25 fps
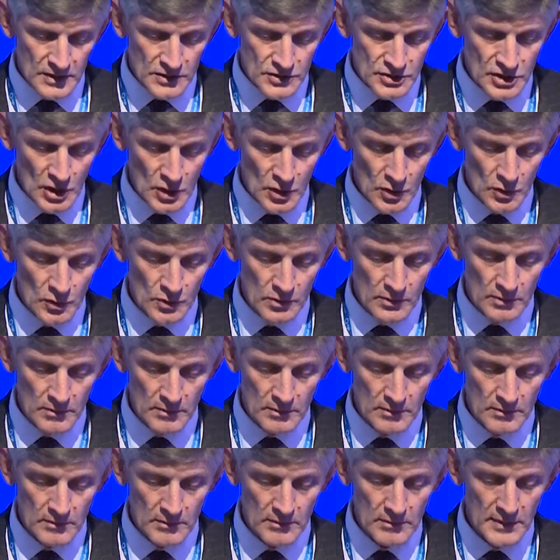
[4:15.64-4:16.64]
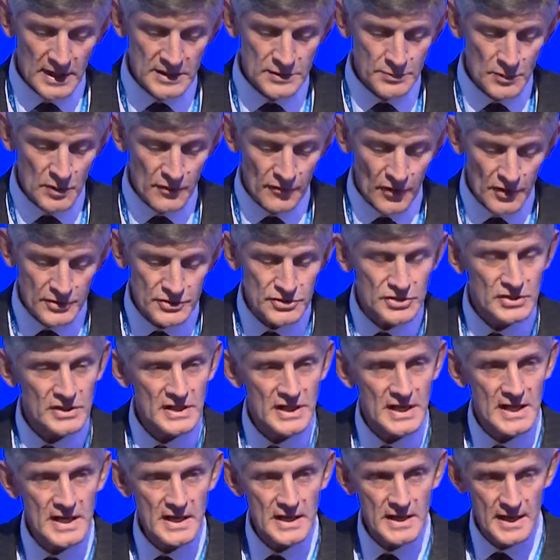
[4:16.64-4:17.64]
So let's move on to
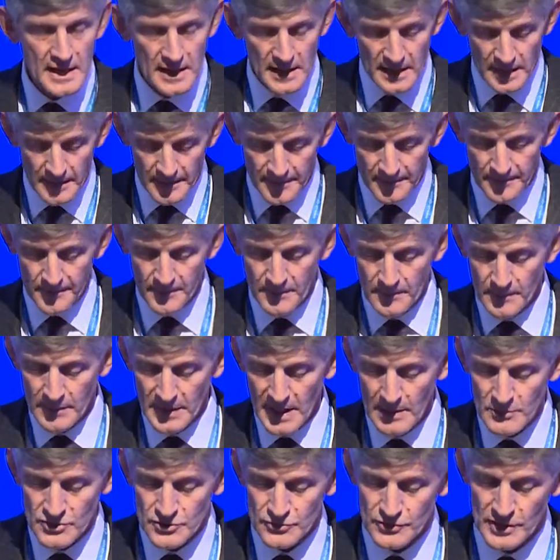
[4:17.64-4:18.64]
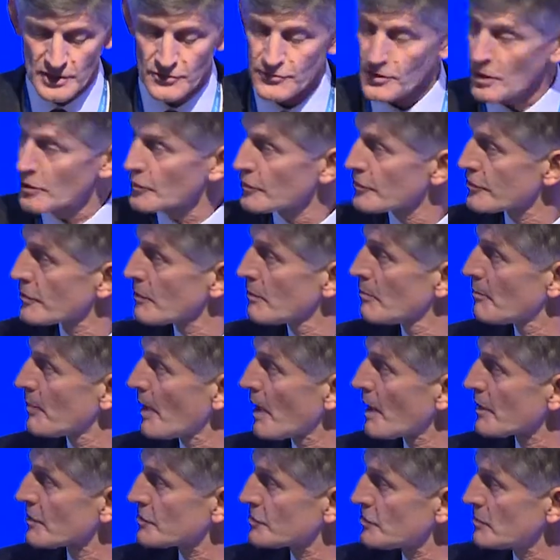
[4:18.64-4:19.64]
the uh, chemistry growth
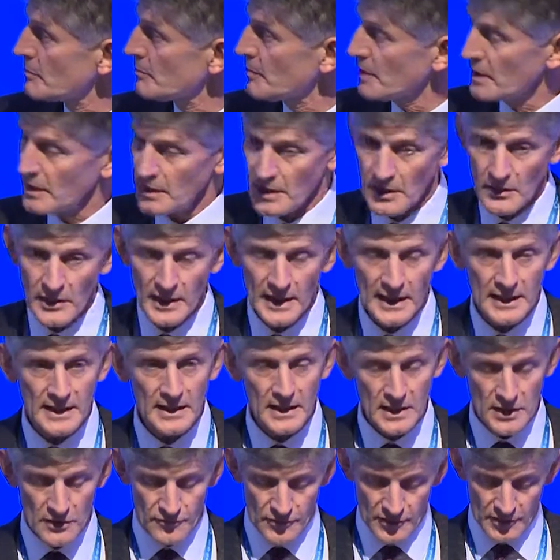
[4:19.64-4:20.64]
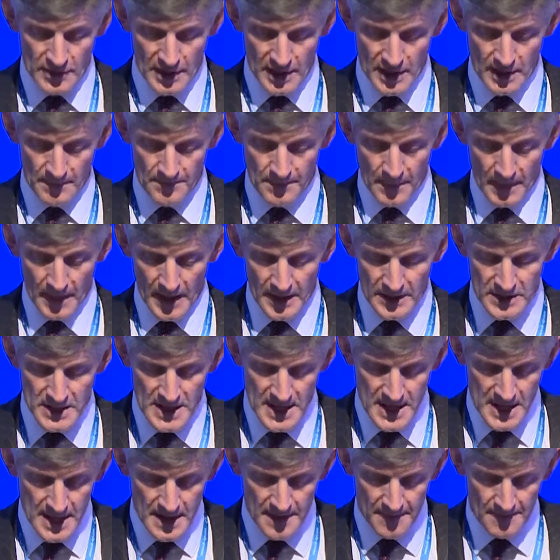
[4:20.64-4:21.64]
partnership, been going a little over a, a
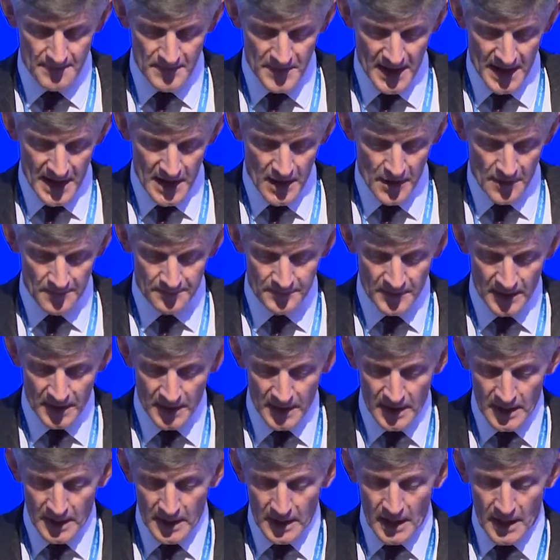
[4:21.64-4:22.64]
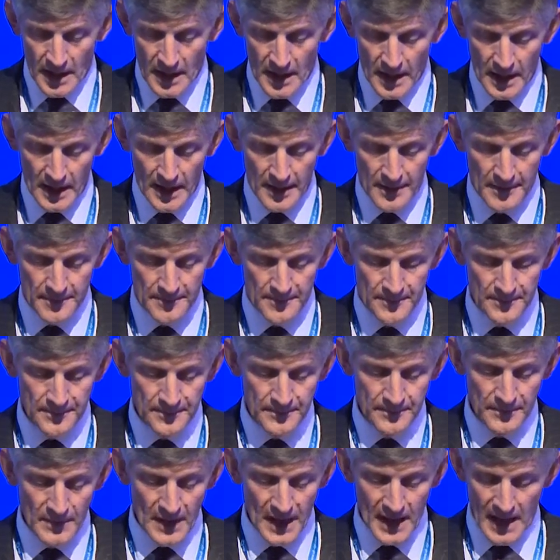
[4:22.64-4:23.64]
year now. Um,
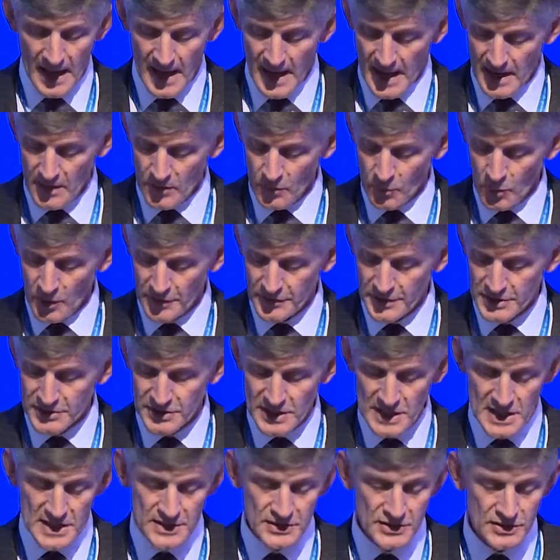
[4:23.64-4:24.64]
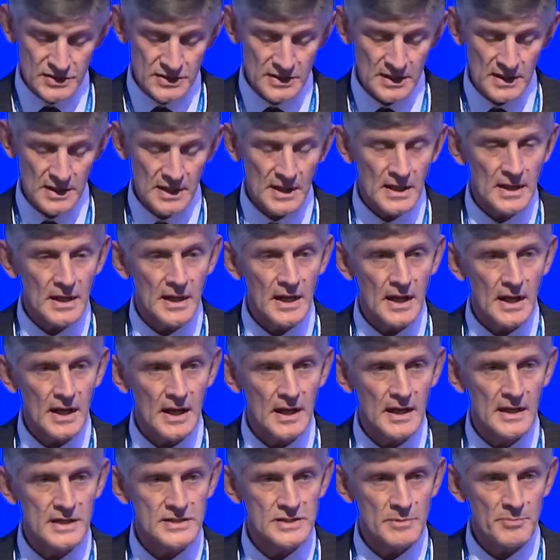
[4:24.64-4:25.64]
and what this is,
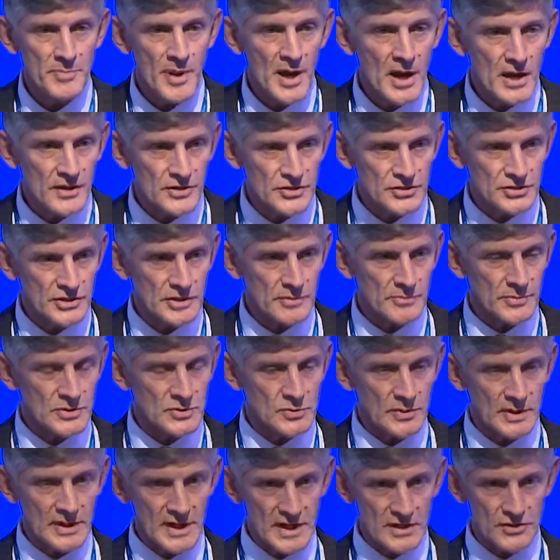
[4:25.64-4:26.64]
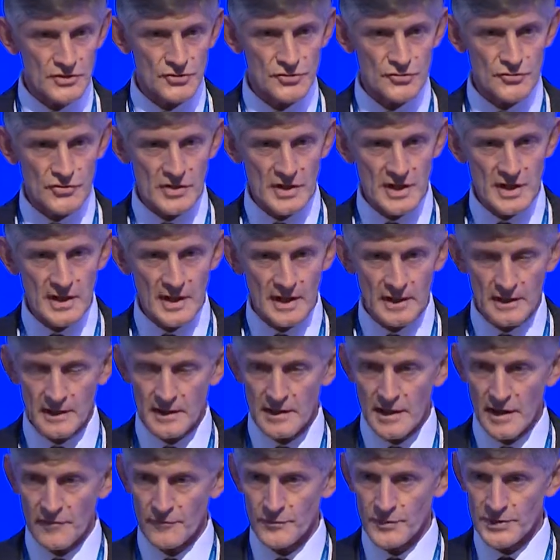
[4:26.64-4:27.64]
uh, is a partnership between industry
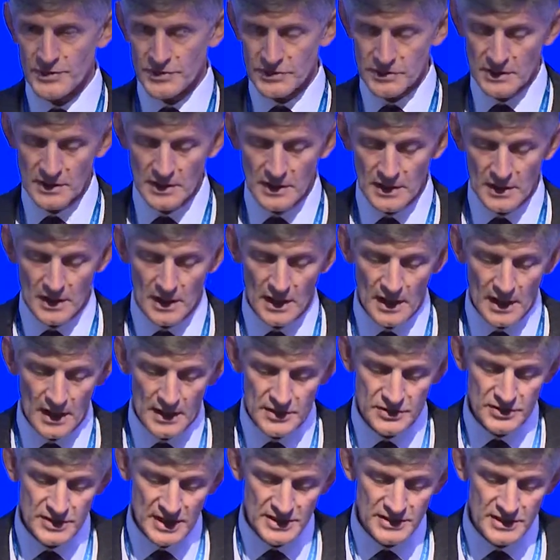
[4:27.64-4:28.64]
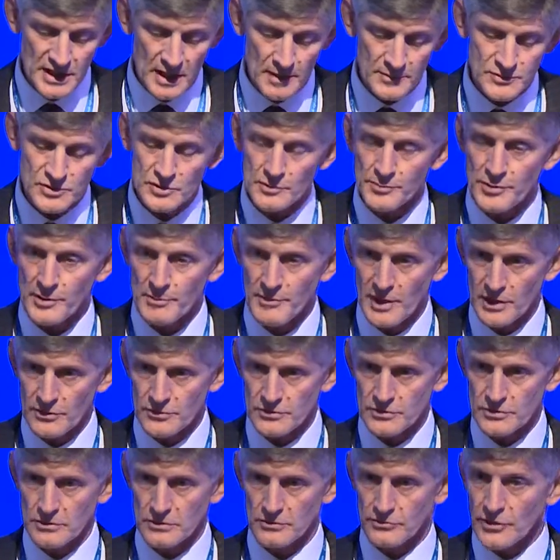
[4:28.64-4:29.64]
and government uh, set up to
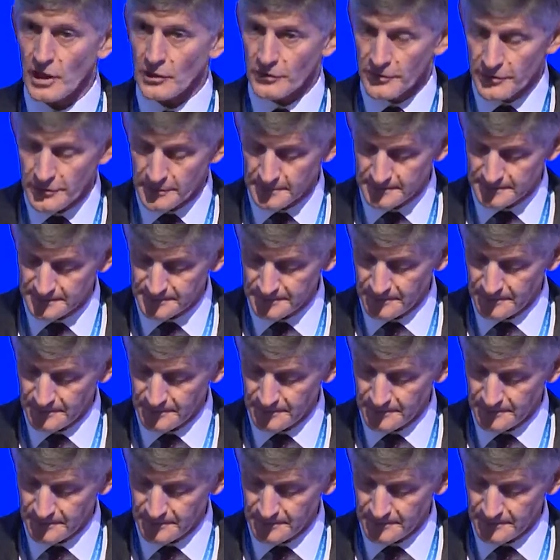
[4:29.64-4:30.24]
promote growth.